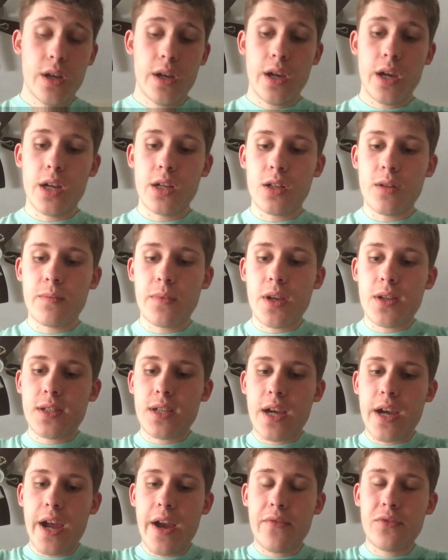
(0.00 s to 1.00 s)
And yes,
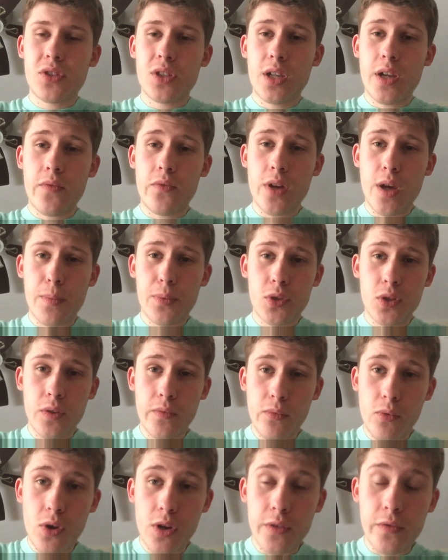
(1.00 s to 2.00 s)
I have seen every episode
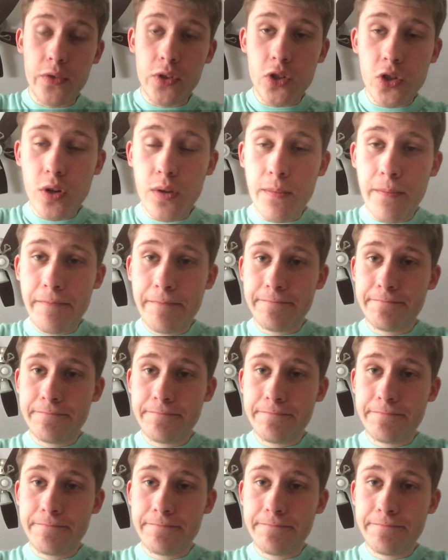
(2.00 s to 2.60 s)
of WandaVision.